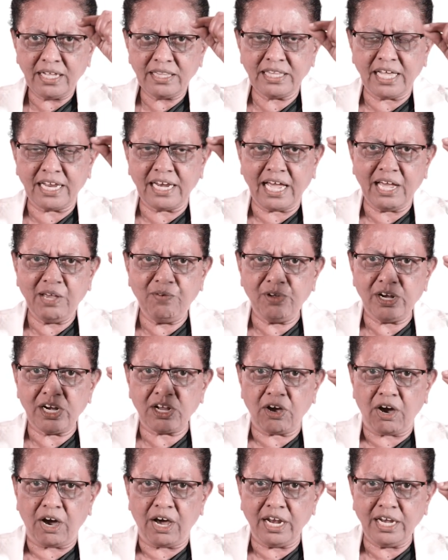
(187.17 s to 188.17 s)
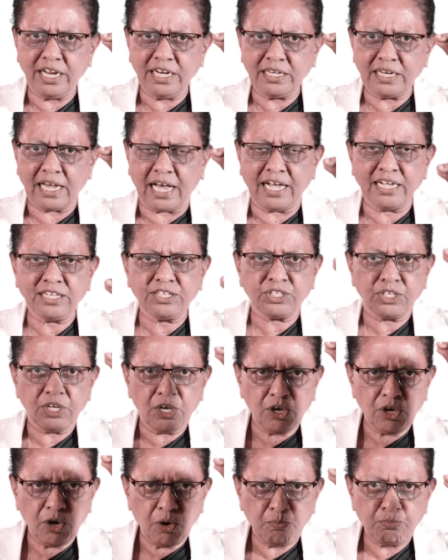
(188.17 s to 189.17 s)
Then I will call it as
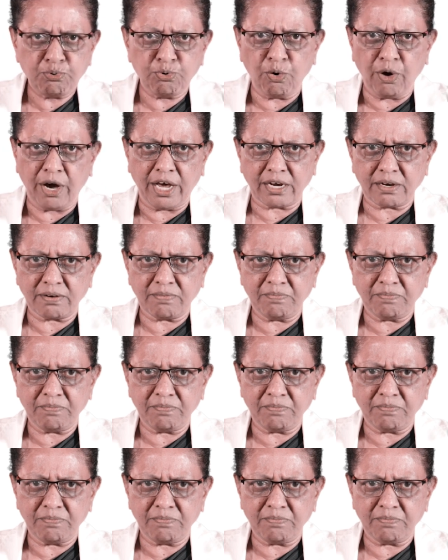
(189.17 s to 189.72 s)
poor.